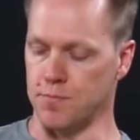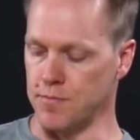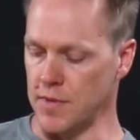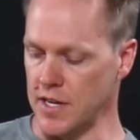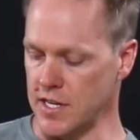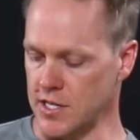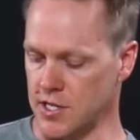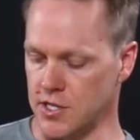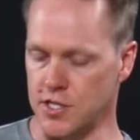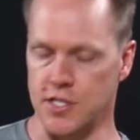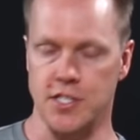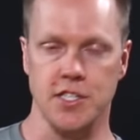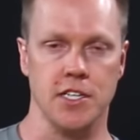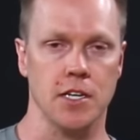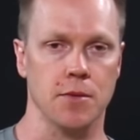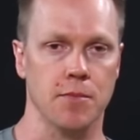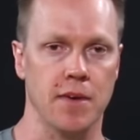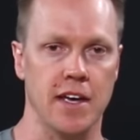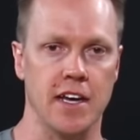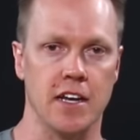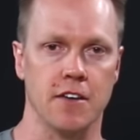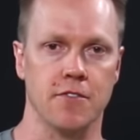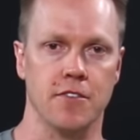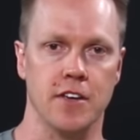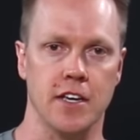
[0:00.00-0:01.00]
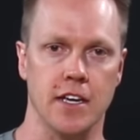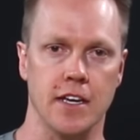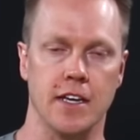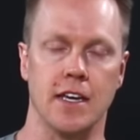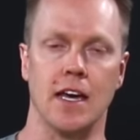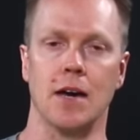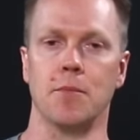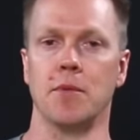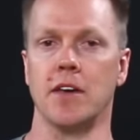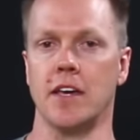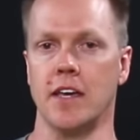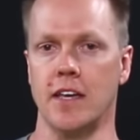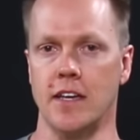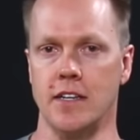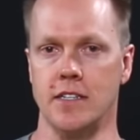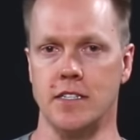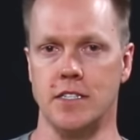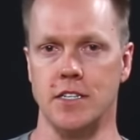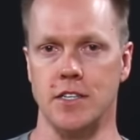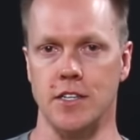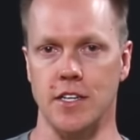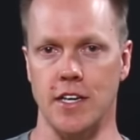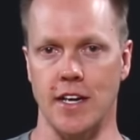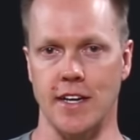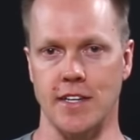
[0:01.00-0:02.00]
measures the amount of air coming
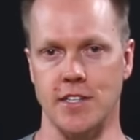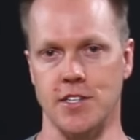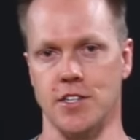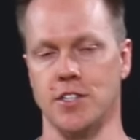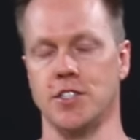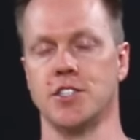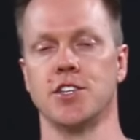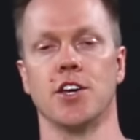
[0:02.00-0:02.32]
into the engine